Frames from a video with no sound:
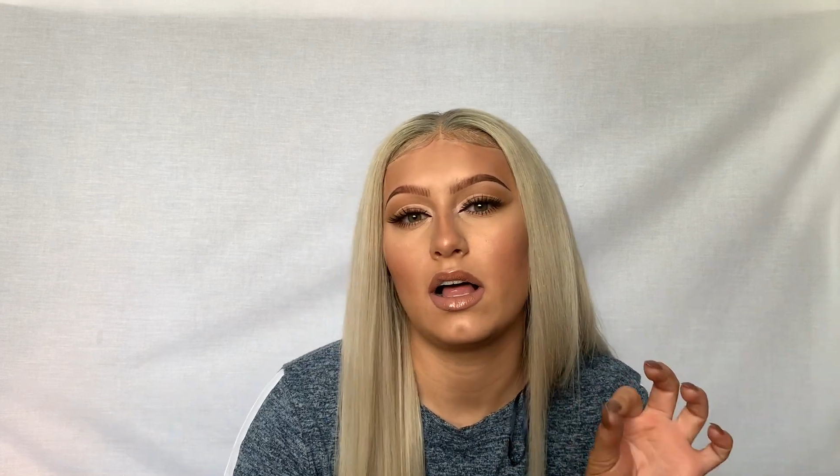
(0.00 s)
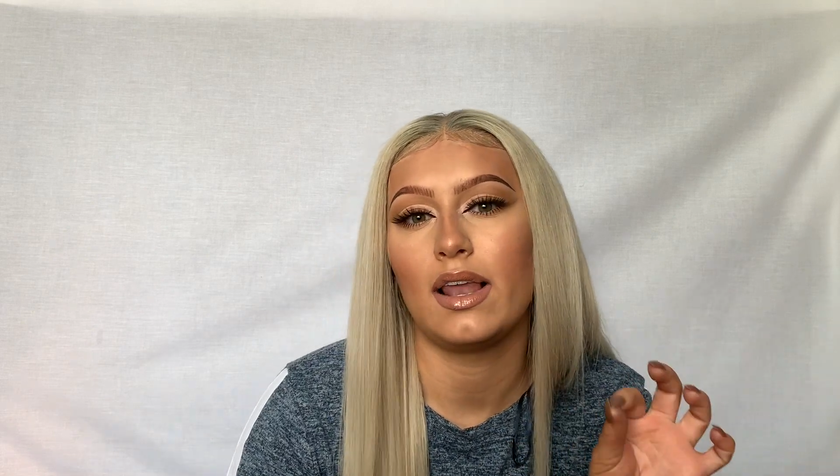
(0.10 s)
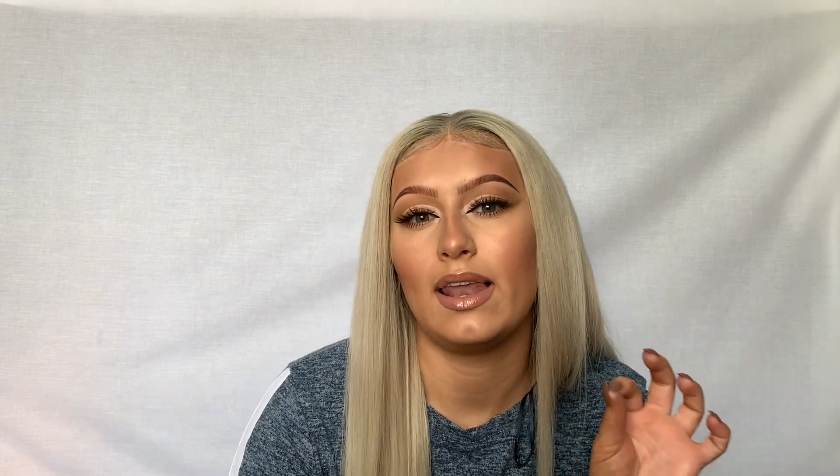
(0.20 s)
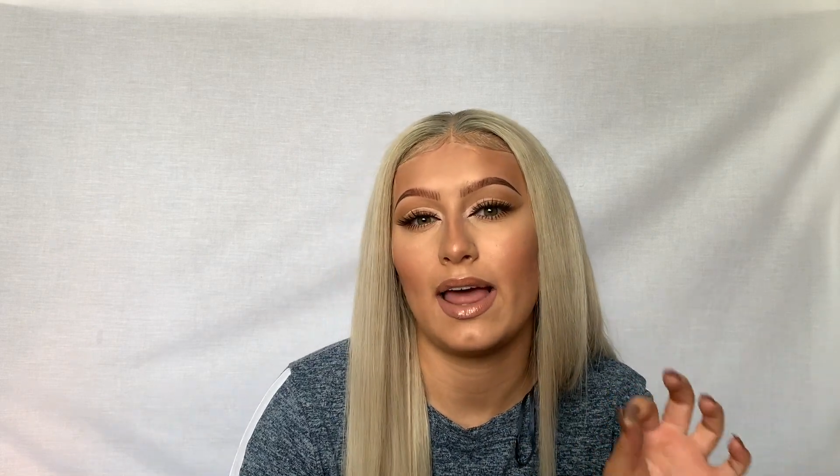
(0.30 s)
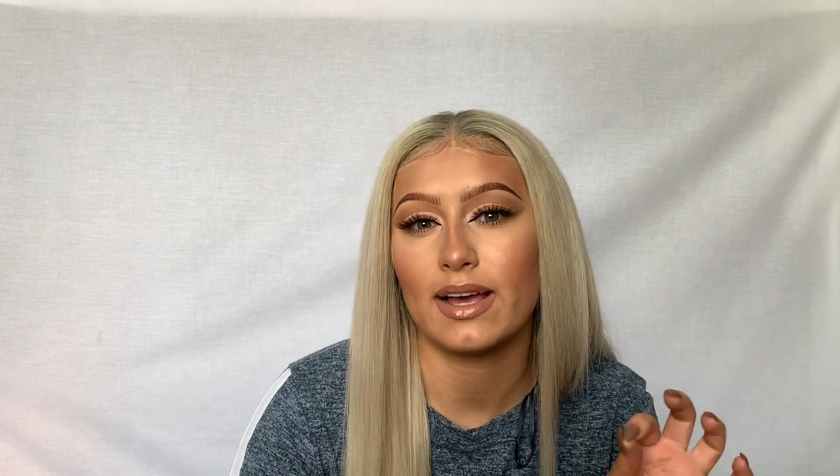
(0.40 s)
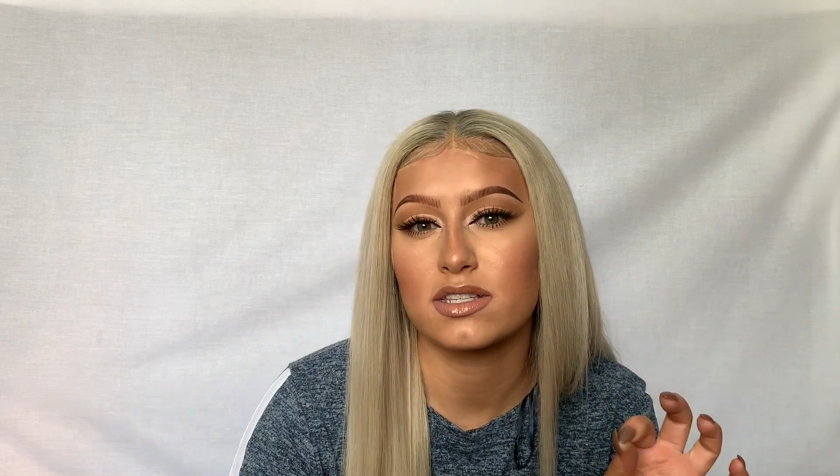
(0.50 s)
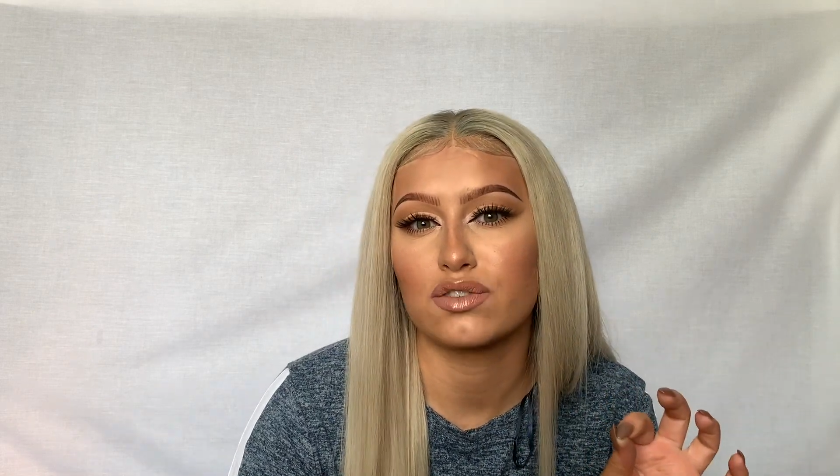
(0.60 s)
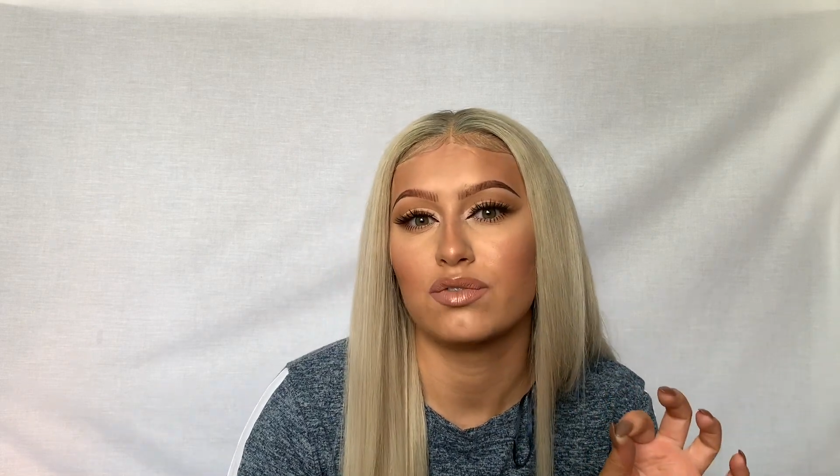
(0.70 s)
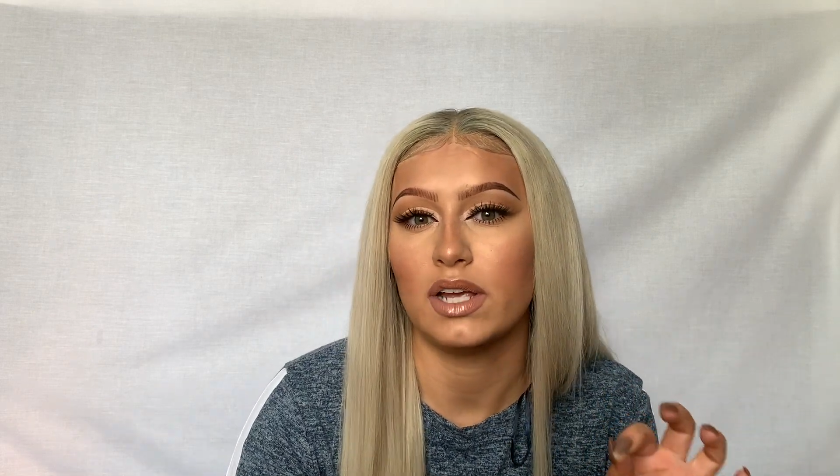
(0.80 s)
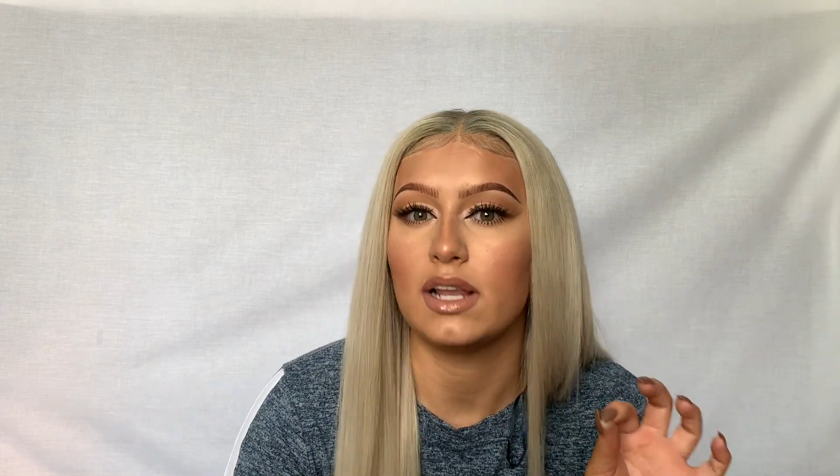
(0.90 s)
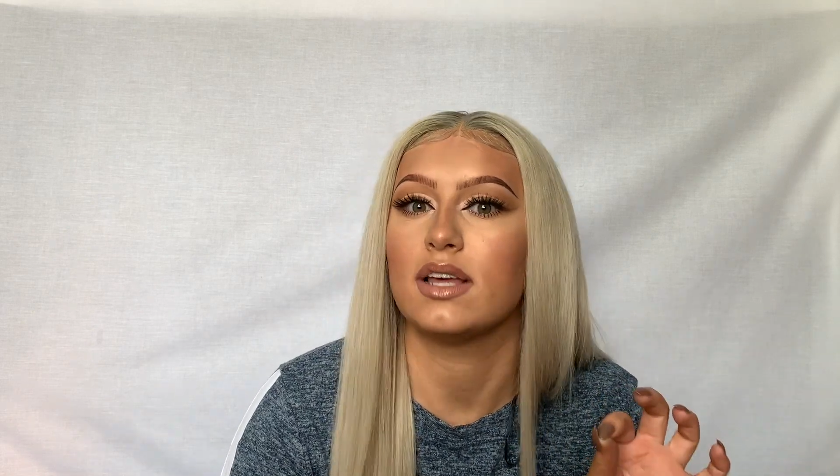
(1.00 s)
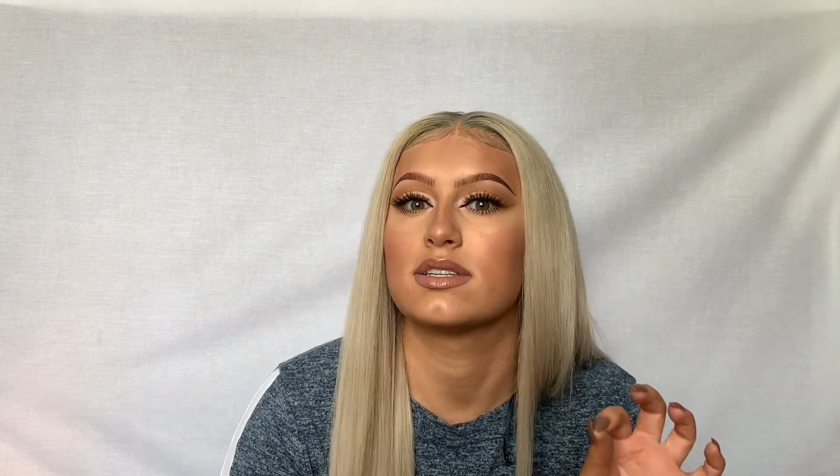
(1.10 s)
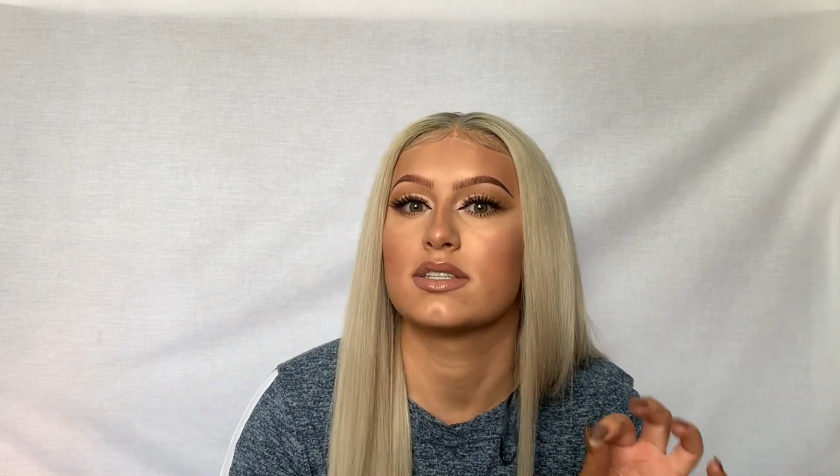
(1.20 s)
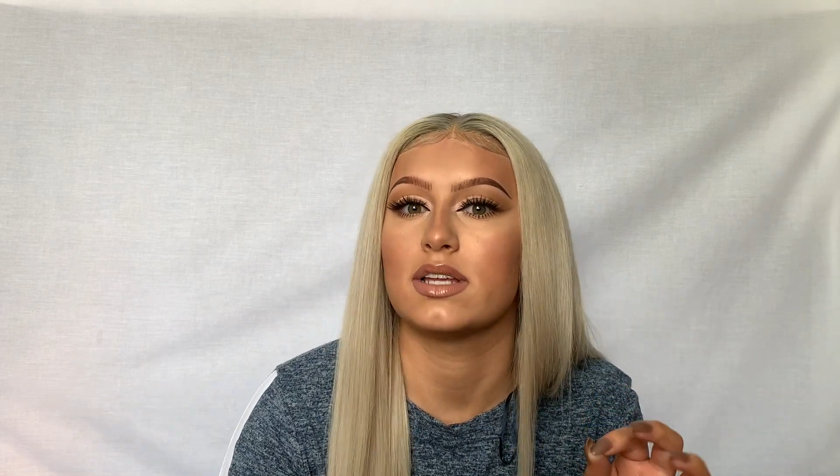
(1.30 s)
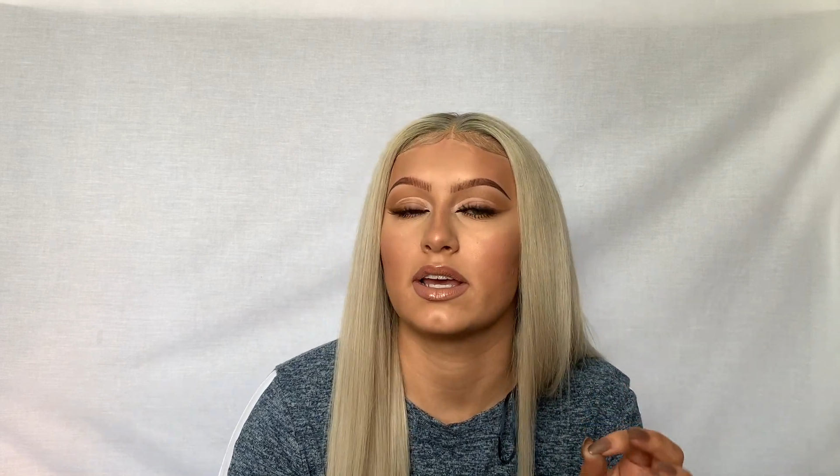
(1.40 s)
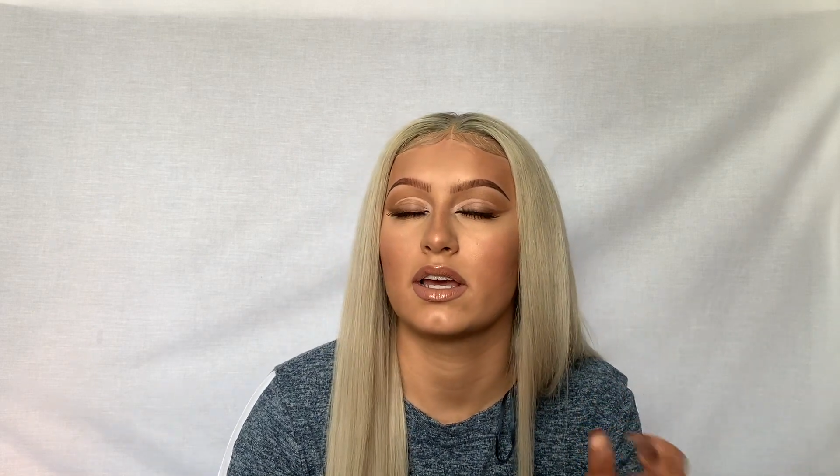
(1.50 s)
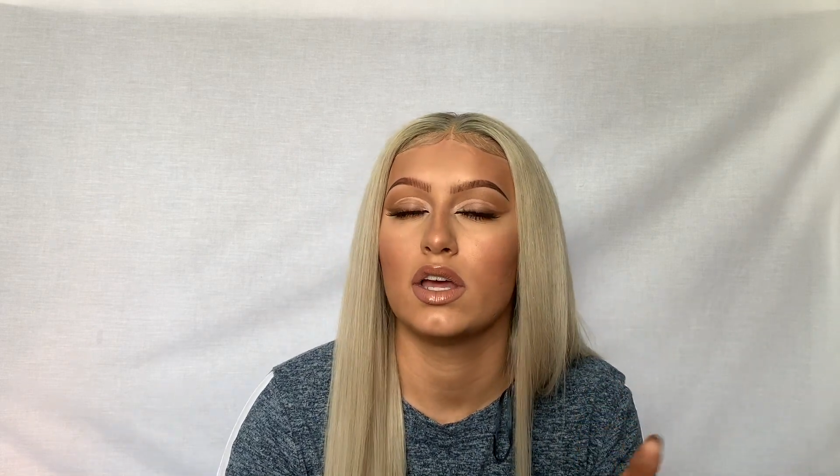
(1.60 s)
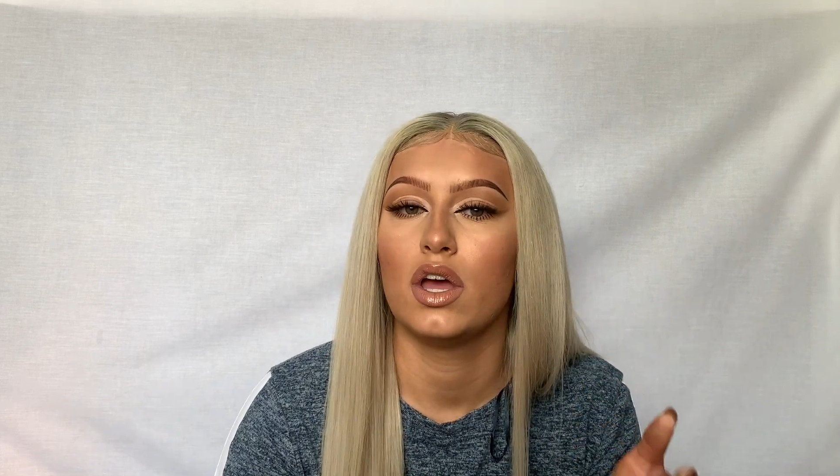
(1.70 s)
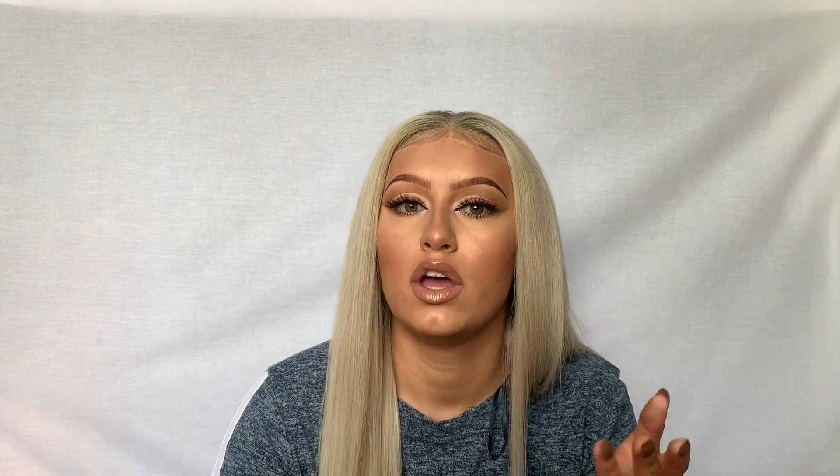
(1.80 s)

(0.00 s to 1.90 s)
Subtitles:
less realistic,